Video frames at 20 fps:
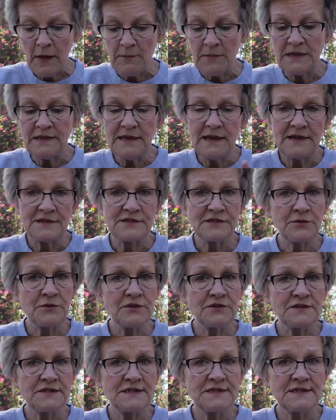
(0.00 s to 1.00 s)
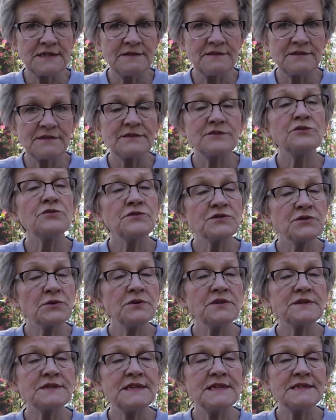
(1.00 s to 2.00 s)
yeah, soil test
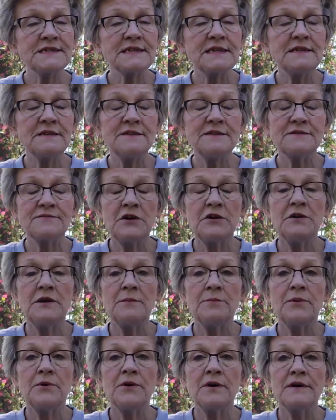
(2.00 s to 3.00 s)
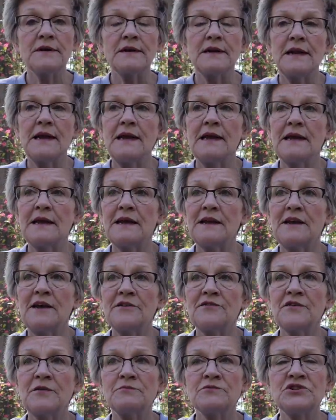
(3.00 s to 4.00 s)
kit is very important. And
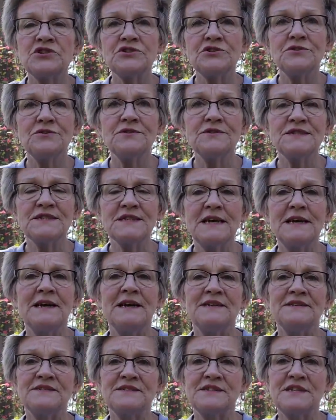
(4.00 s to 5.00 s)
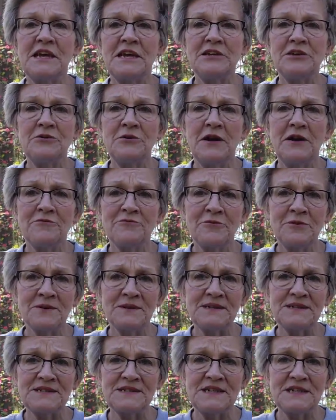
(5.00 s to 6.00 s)
some sure signs that you have really
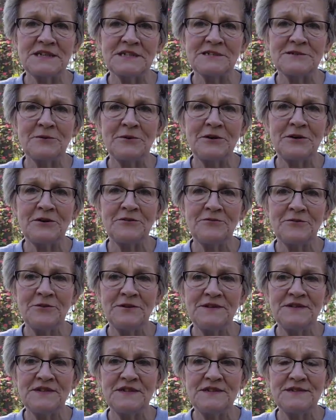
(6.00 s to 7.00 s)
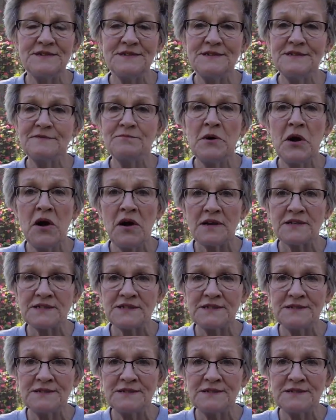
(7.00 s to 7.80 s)
acidic soil, for instance, is moss.